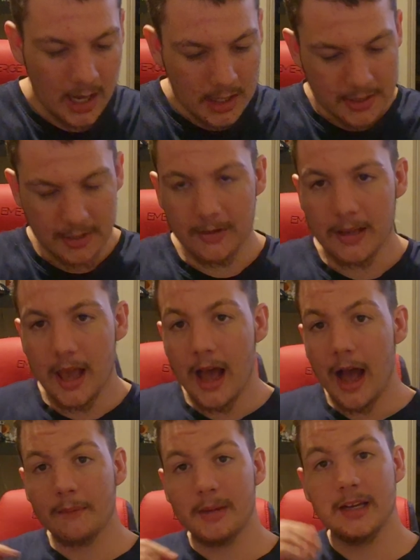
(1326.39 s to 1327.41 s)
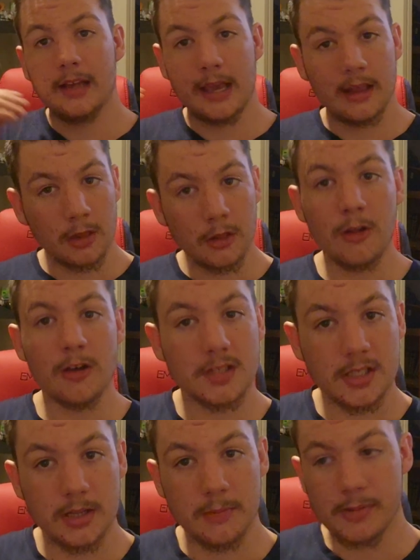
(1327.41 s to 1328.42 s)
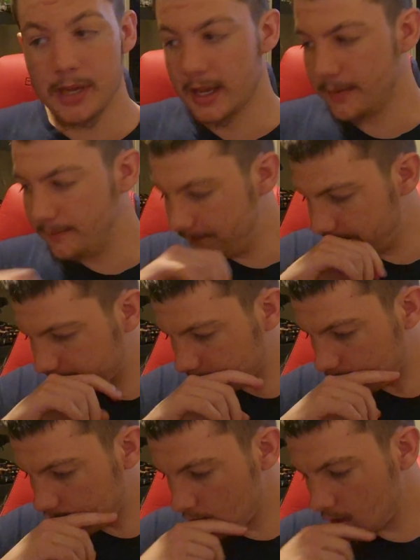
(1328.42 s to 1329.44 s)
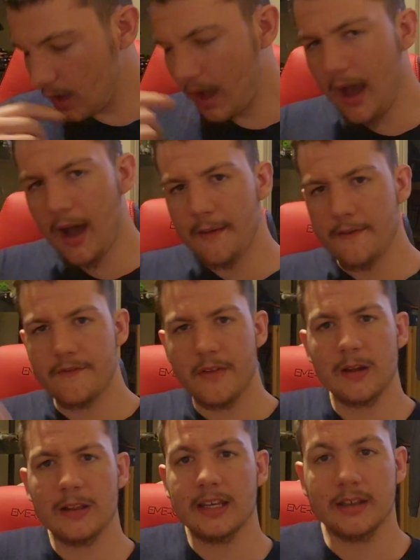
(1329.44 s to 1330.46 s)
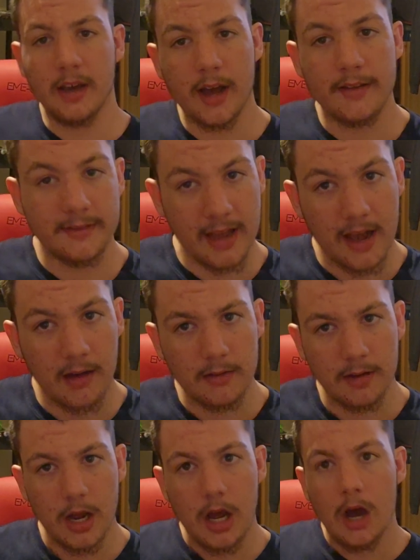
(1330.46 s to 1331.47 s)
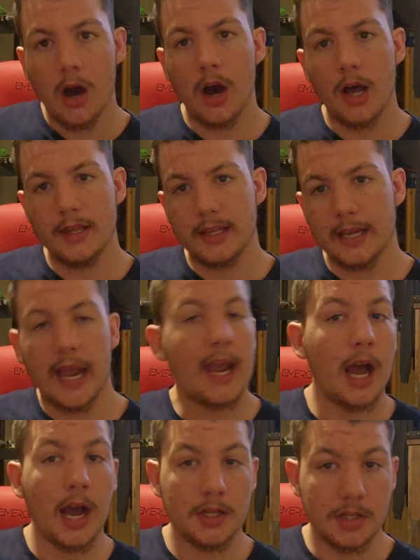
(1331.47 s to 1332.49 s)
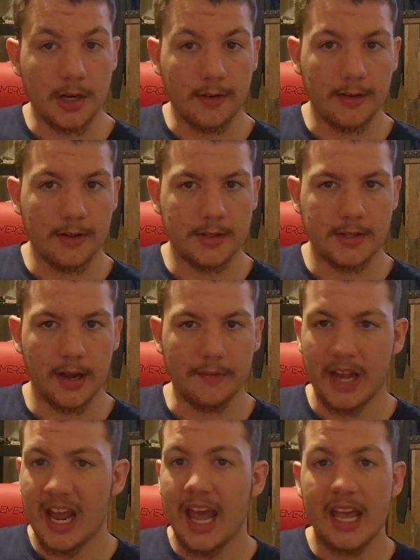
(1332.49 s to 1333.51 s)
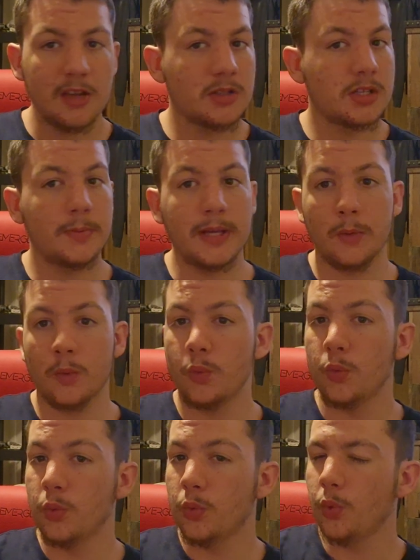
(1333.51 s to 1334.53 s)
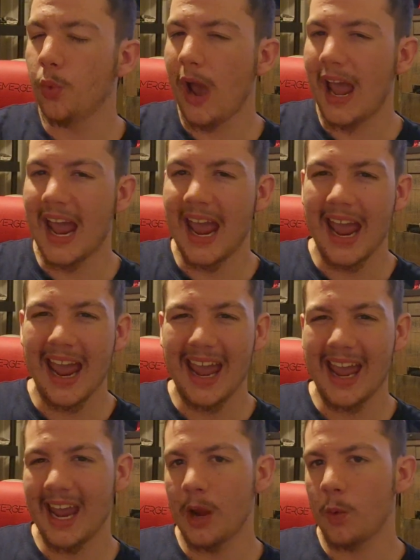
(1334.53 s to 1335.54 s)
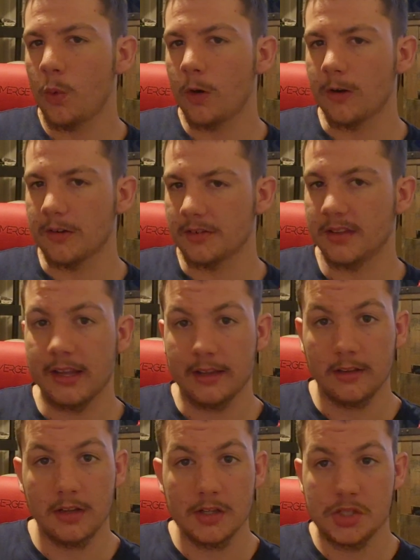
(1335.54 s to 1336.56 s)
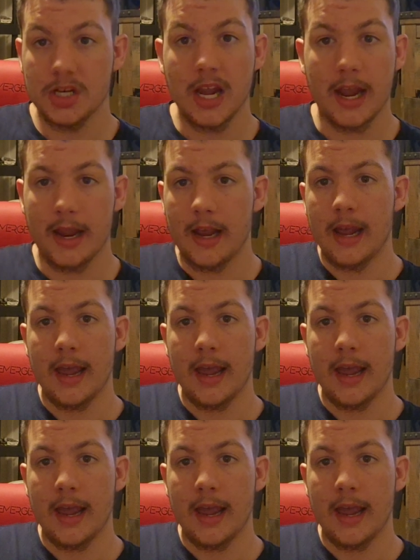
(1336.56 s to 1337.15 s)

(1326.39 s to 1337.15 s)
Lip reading: So yeah, I mean, it looks to be fairly cut down on the AI generated stuff. It used to be way worse, like legit.